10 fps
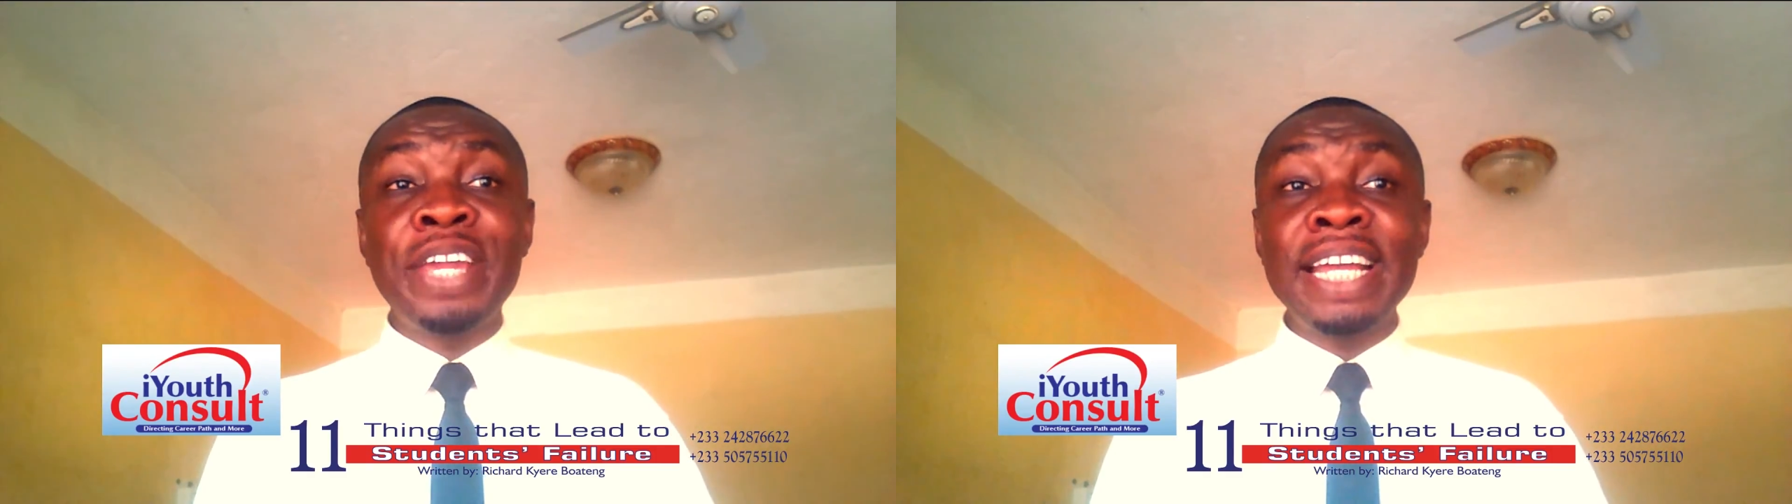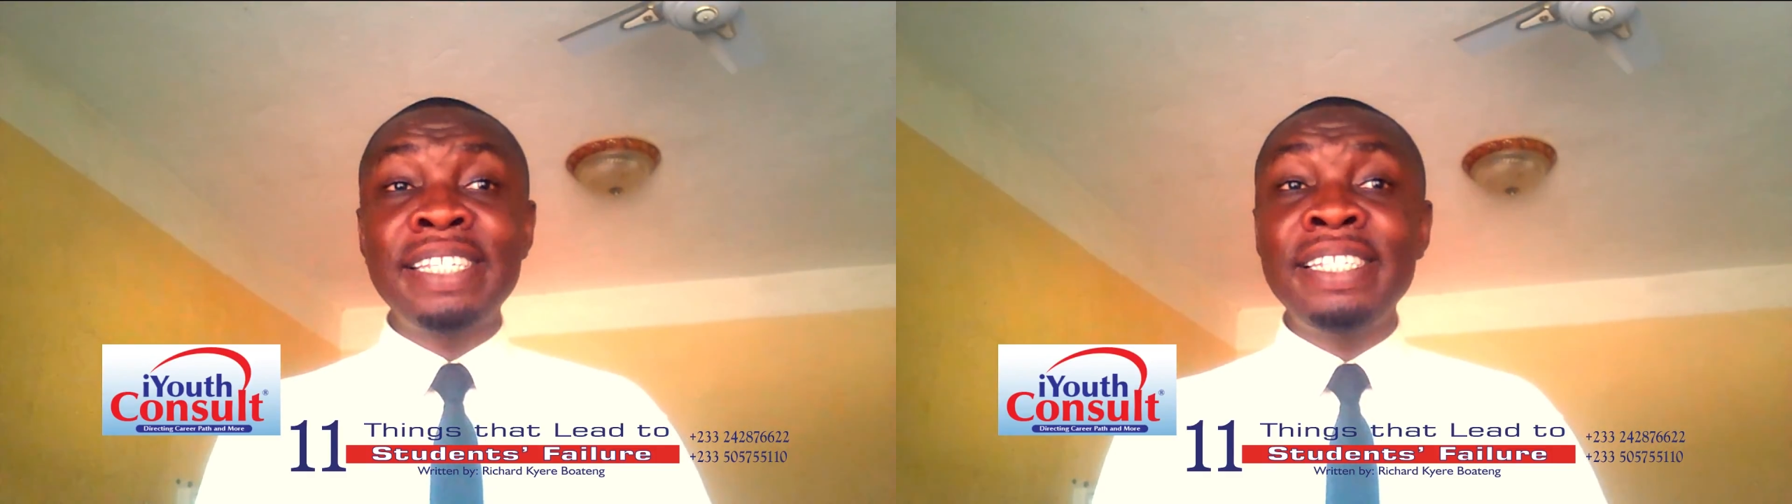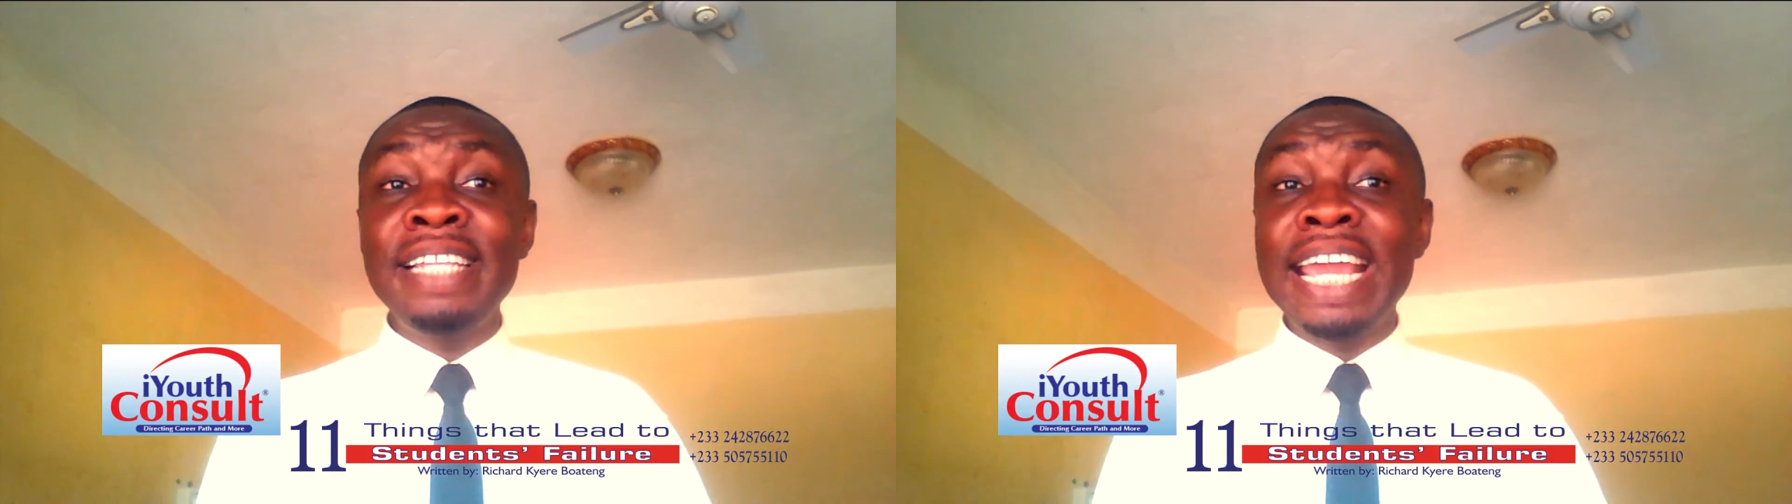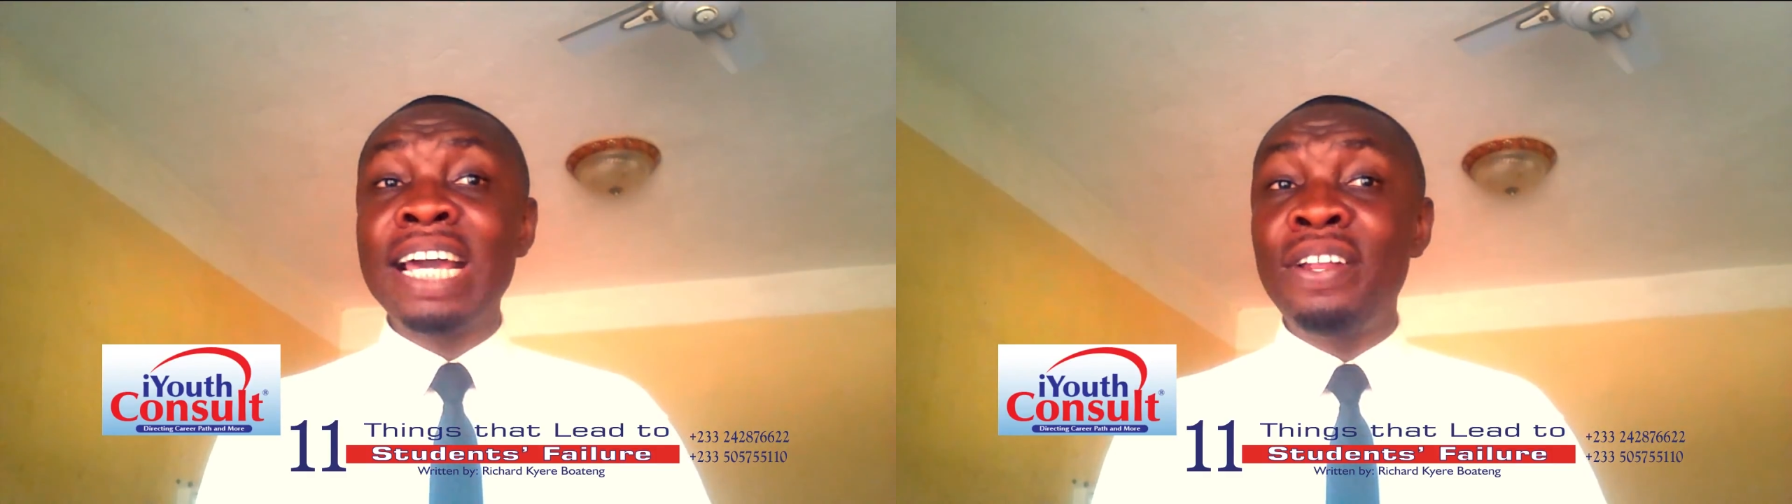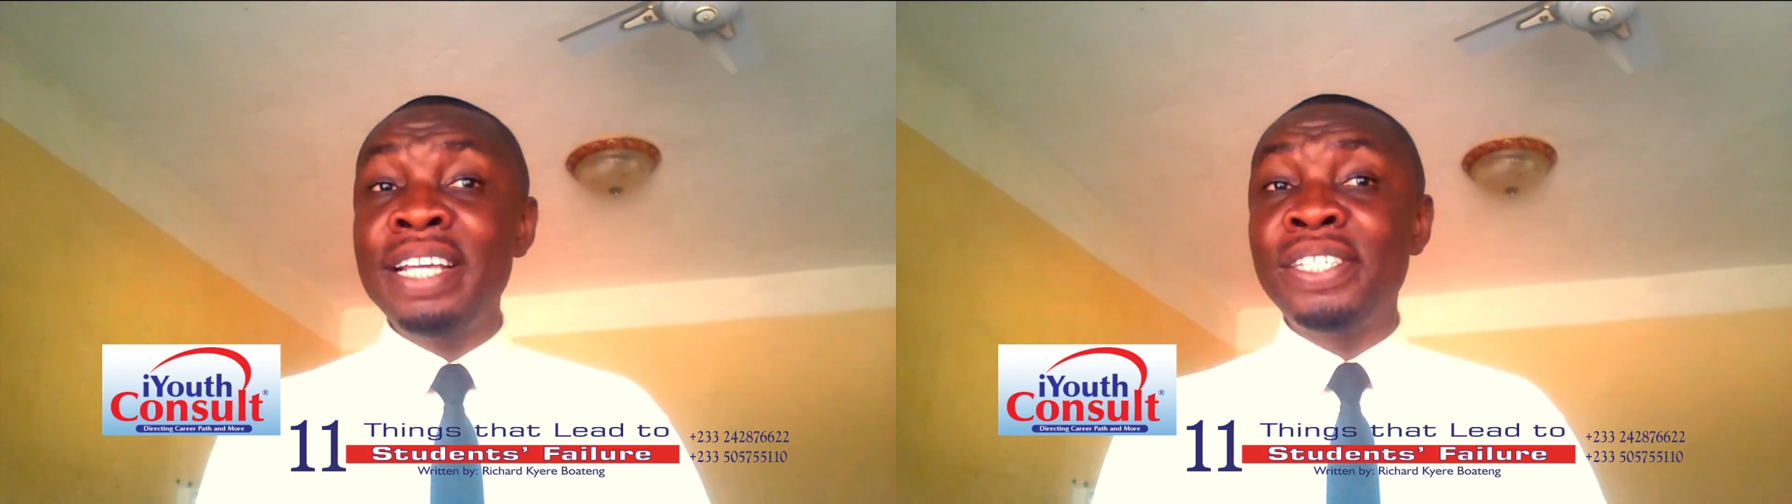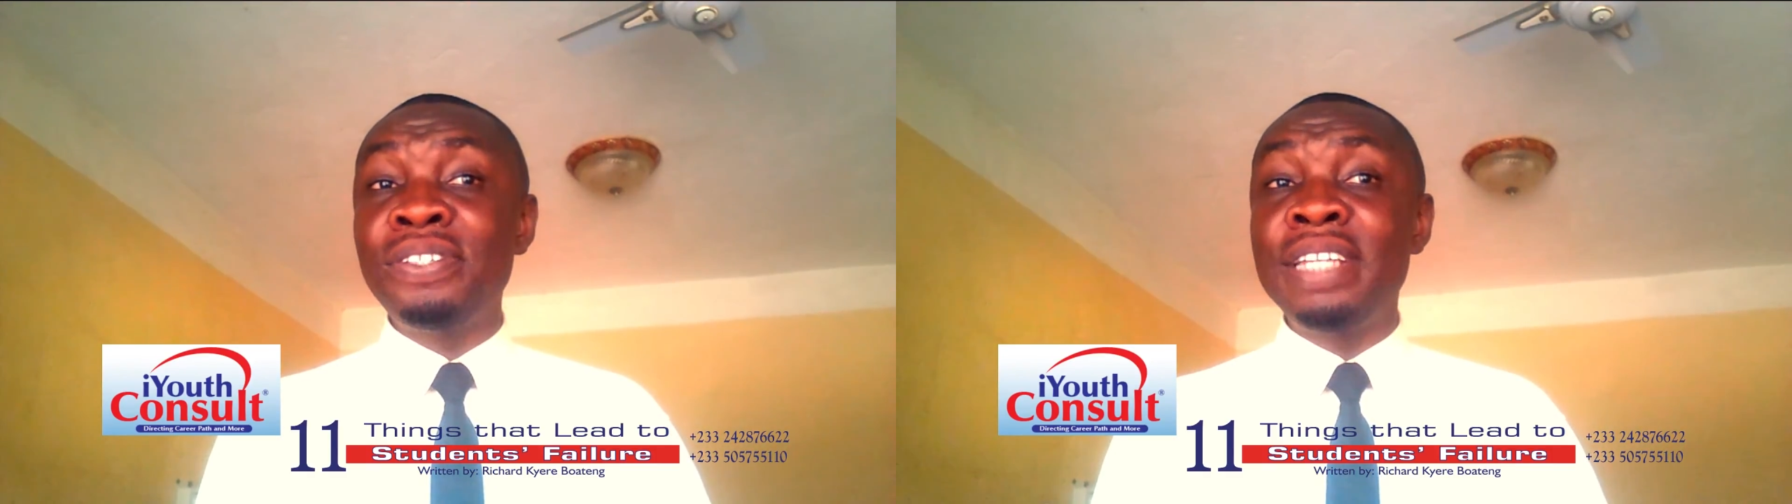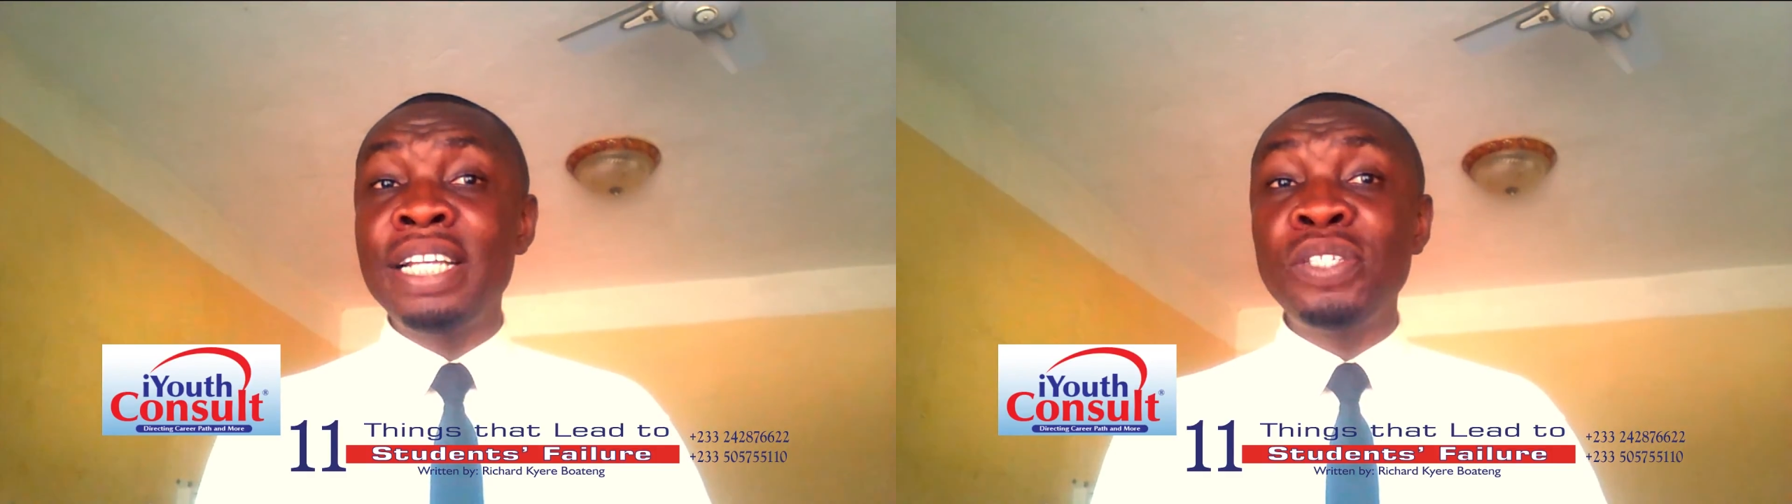getting a colleague student